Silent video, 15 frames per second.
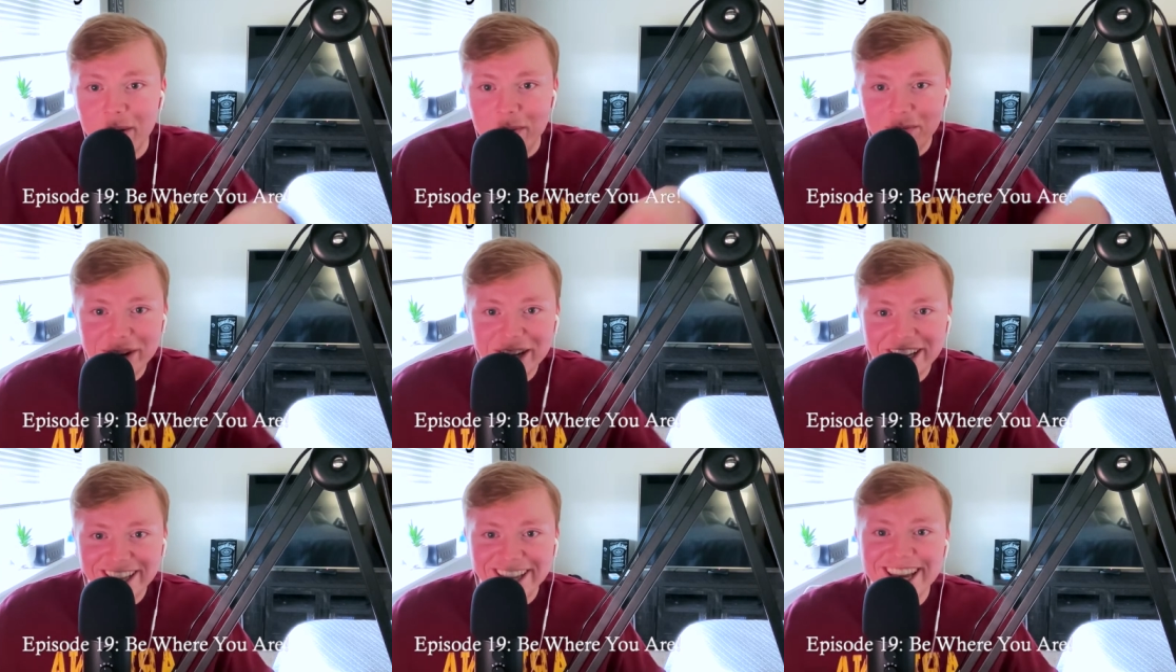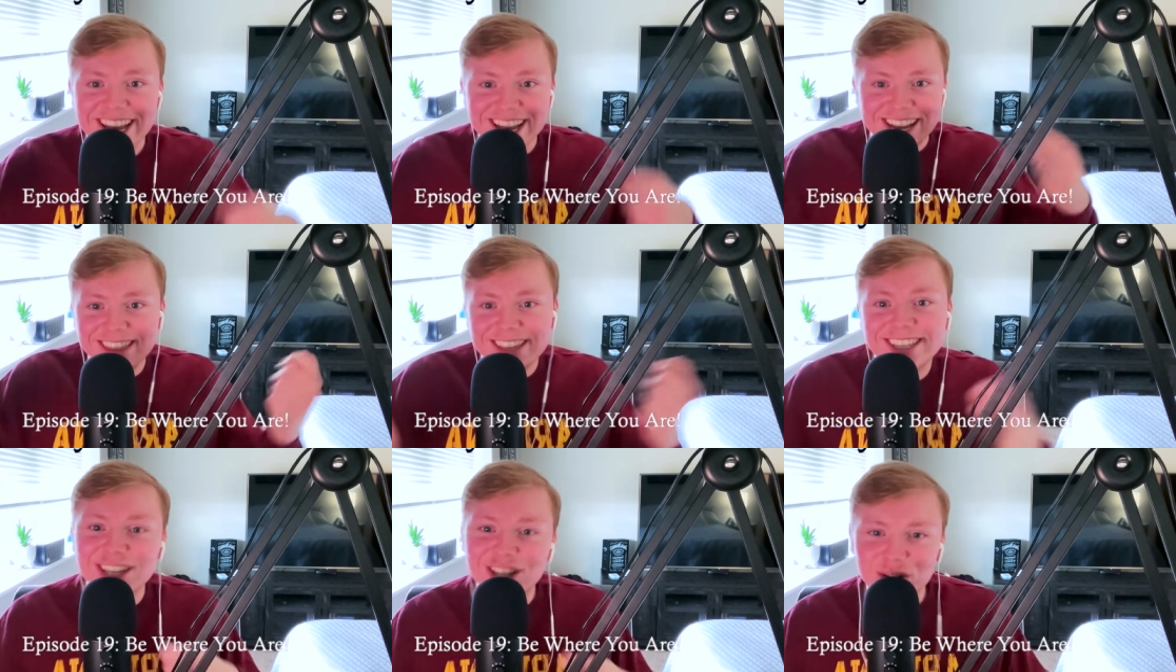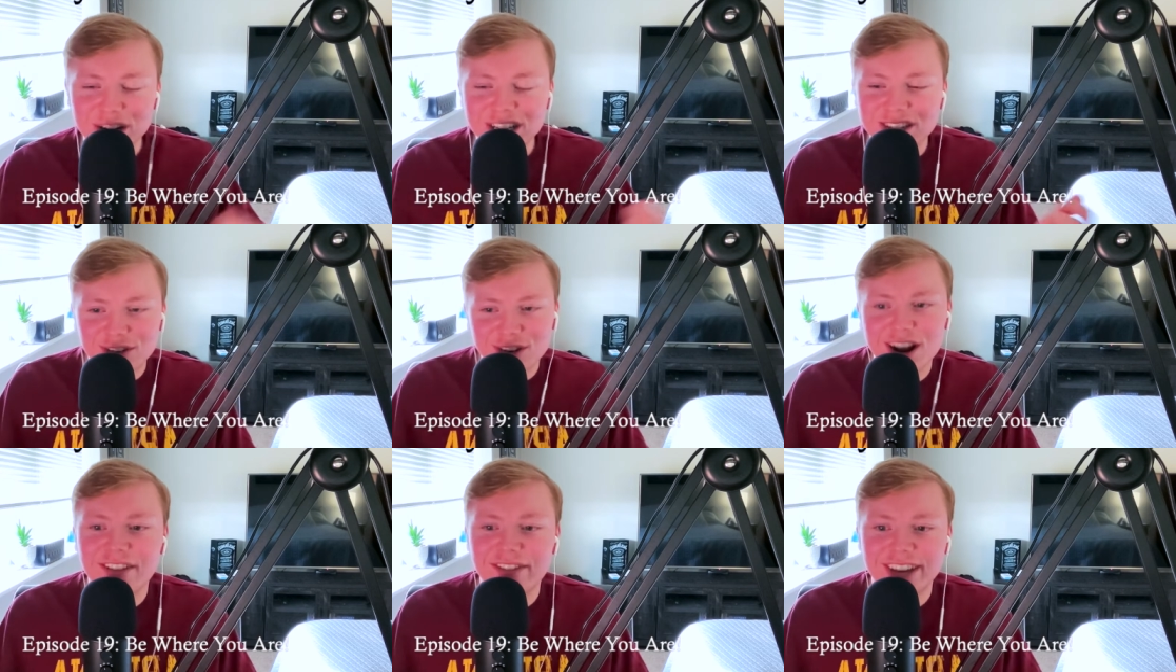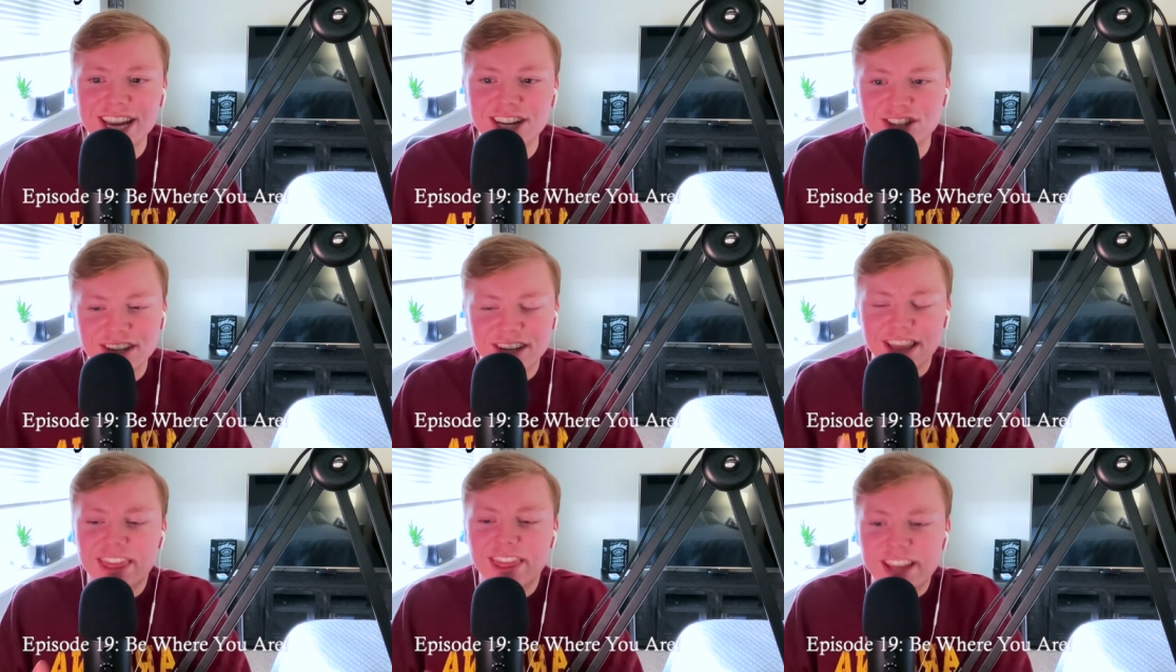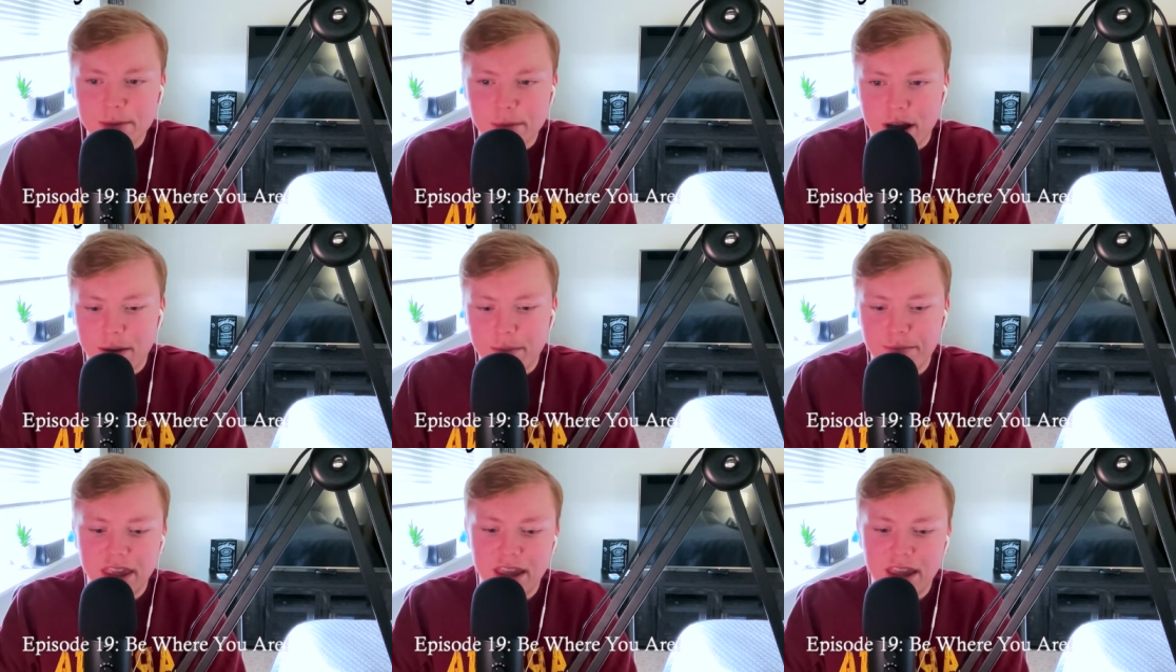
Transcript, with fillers: but in this situation for gratification, think about it.